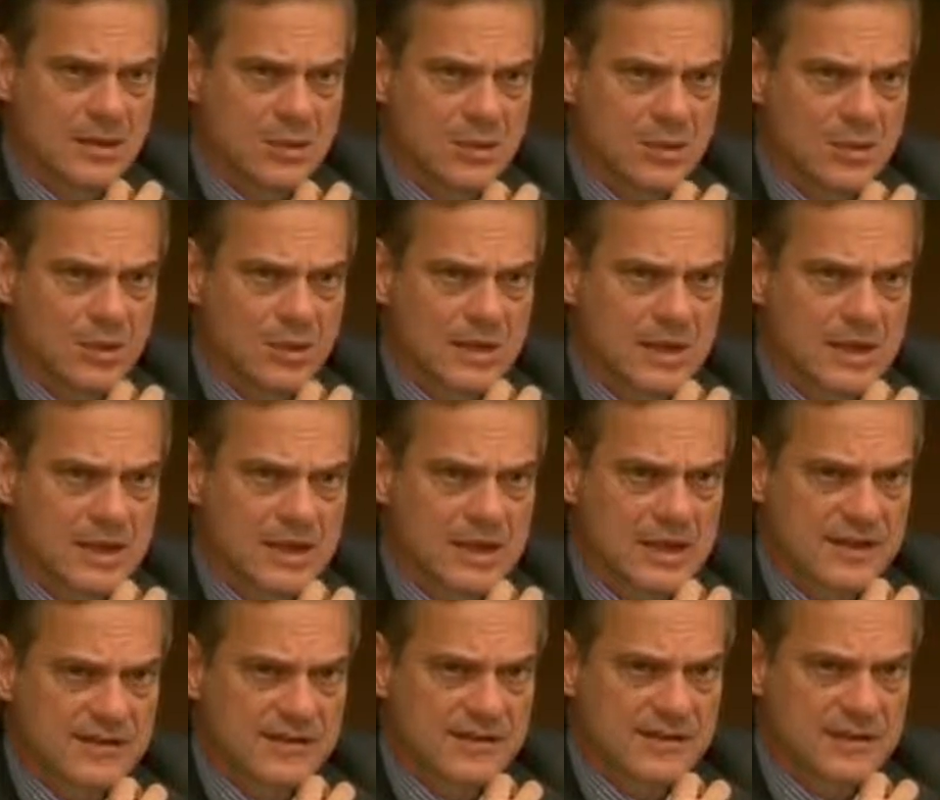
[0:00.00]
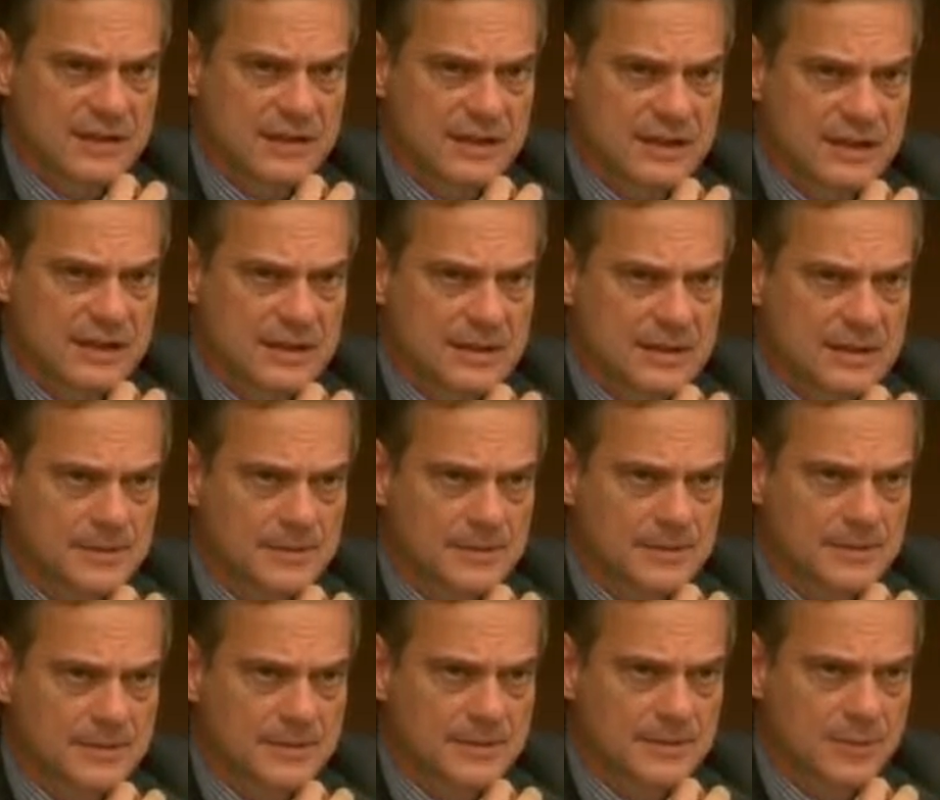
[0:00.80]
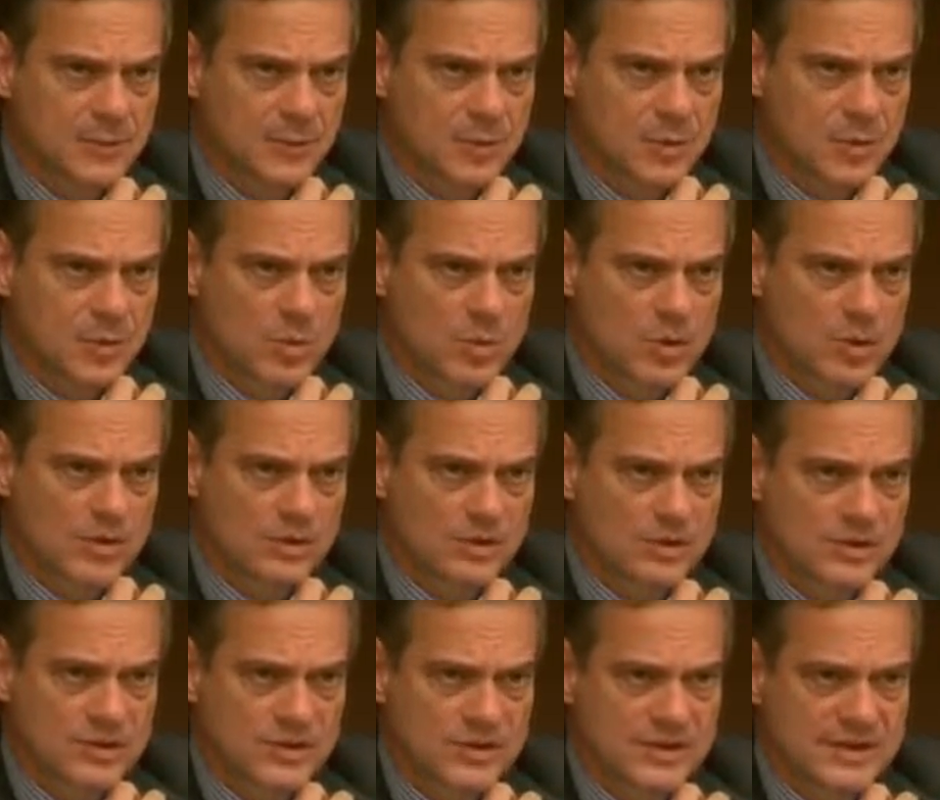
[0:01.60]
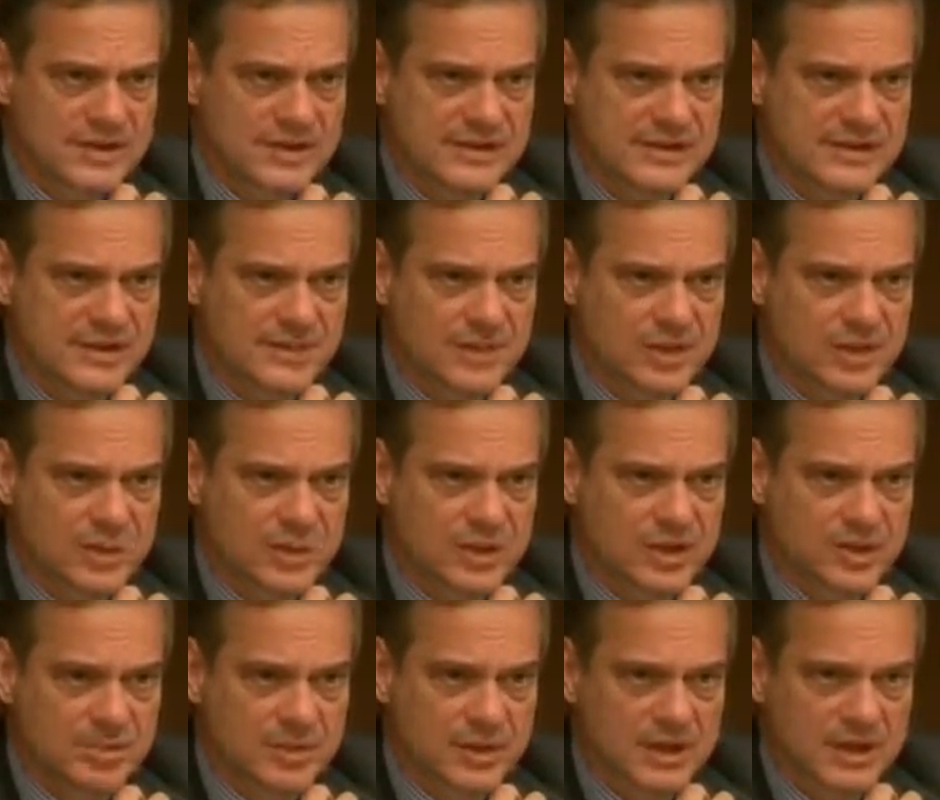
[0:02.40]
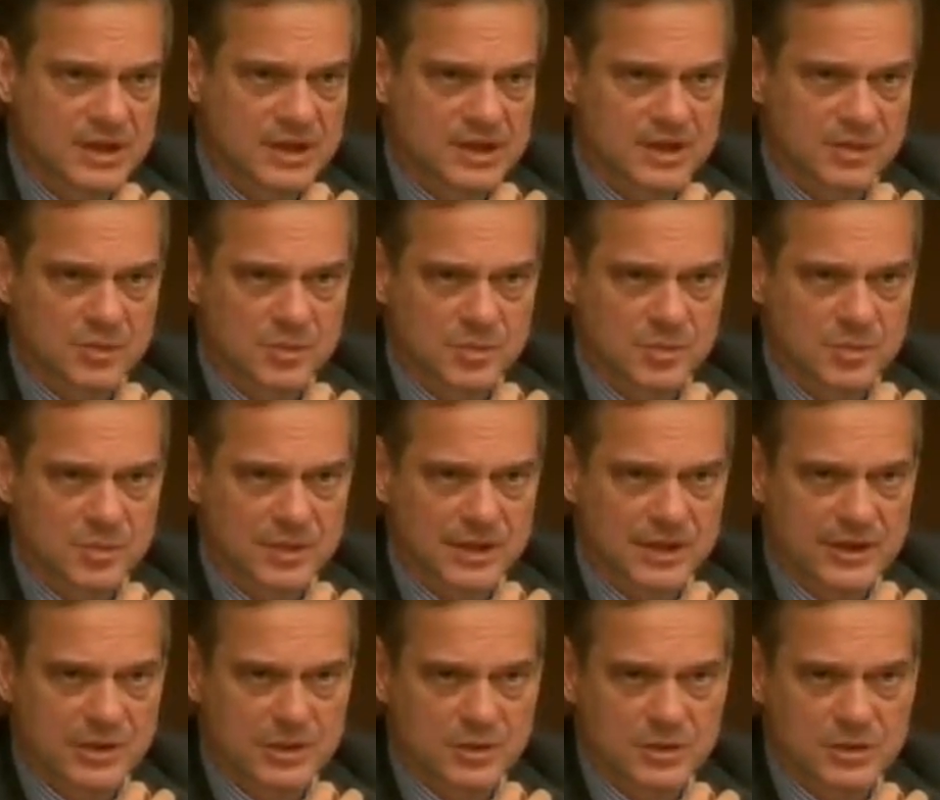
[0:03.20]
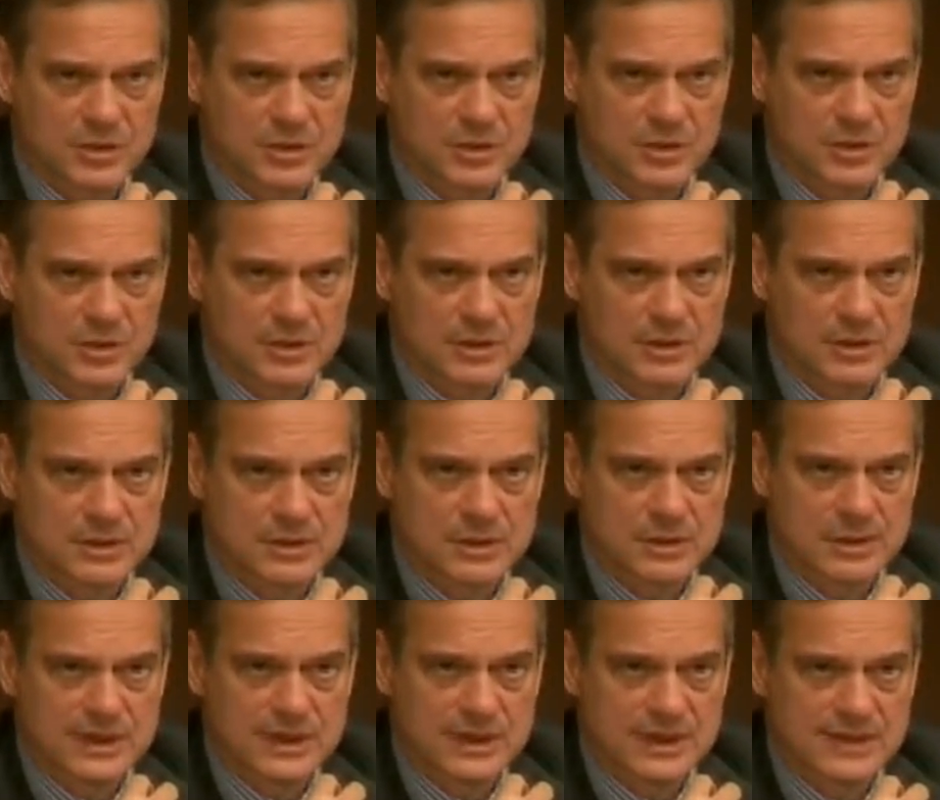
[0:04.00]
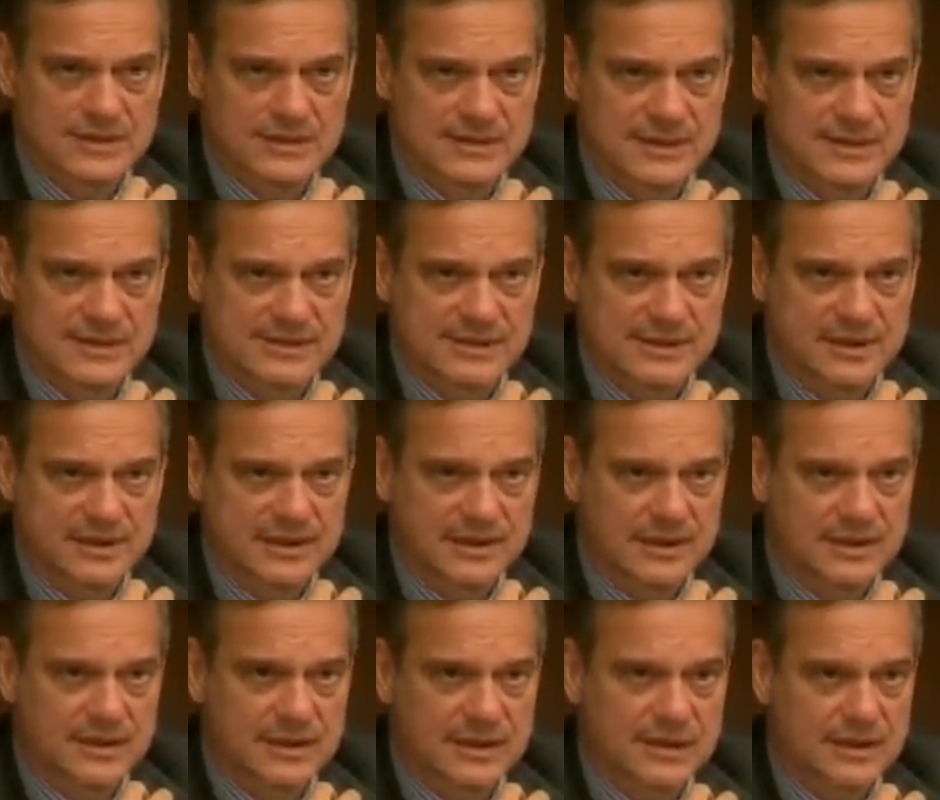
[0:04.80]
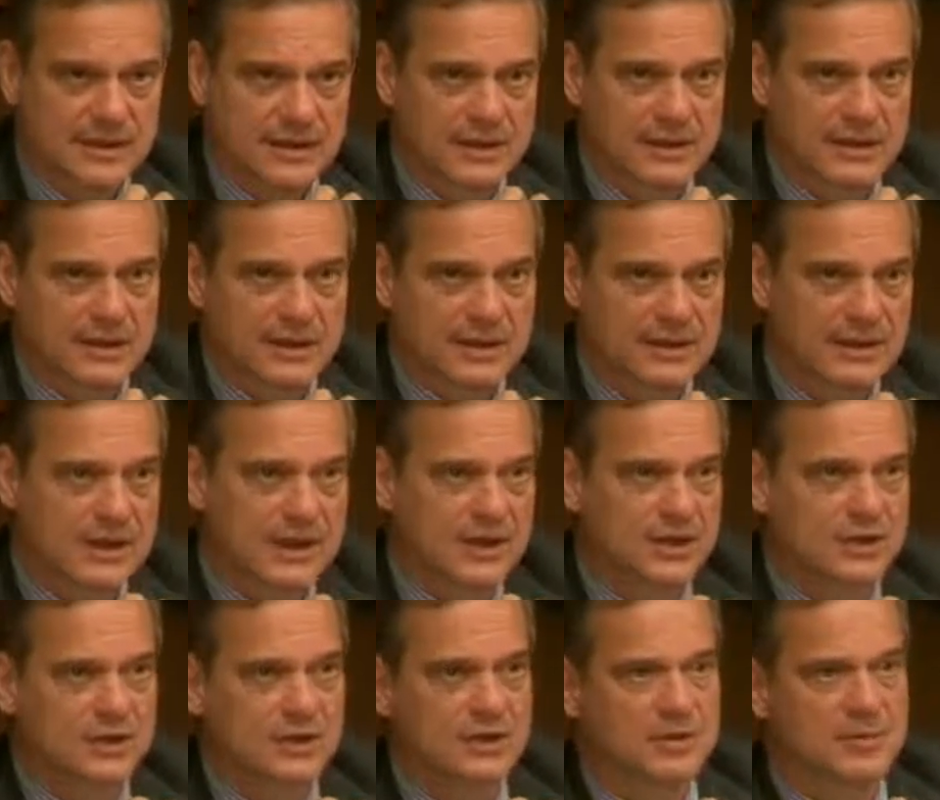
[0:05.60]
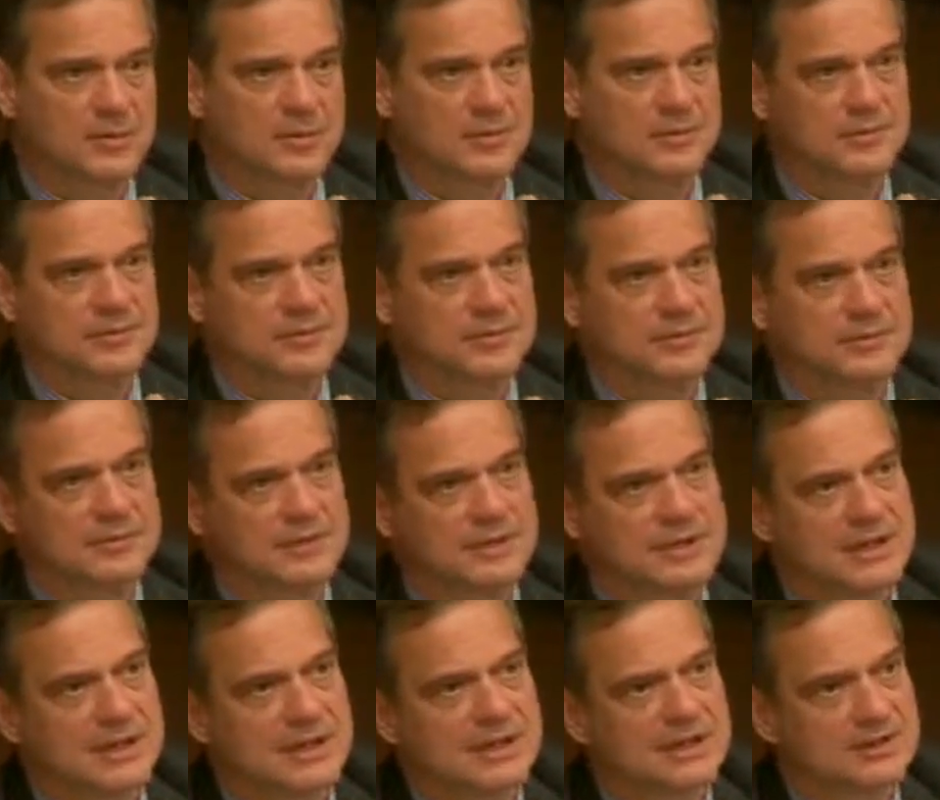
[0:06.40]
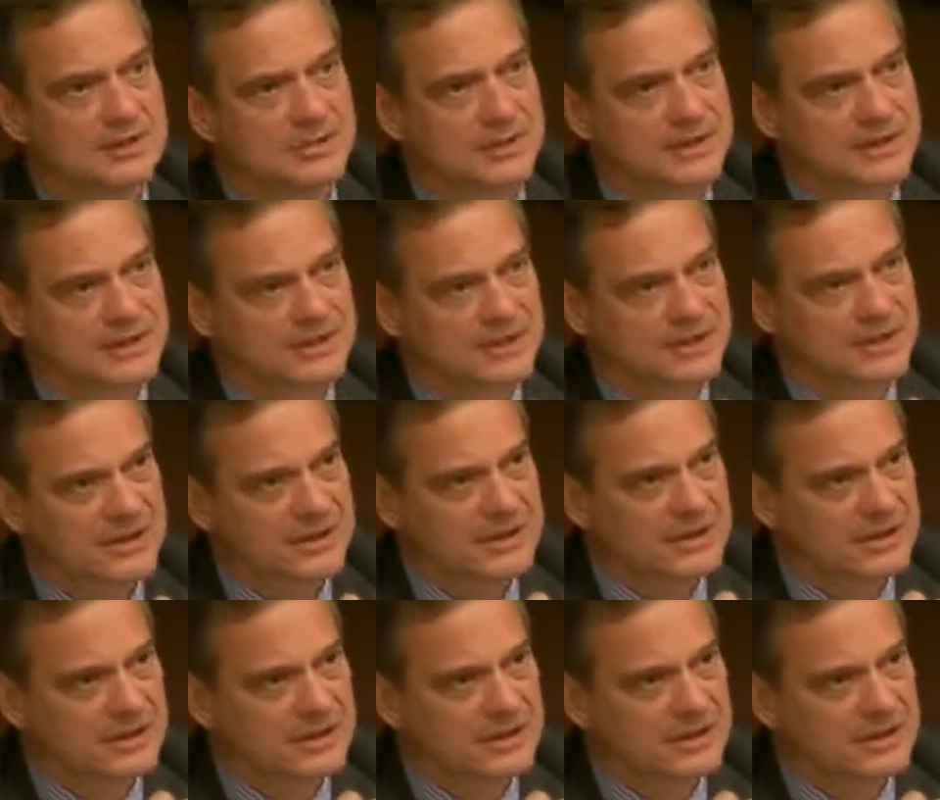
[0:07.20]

we have we wanted a system in which markets would play a role in assessing a national debt risk,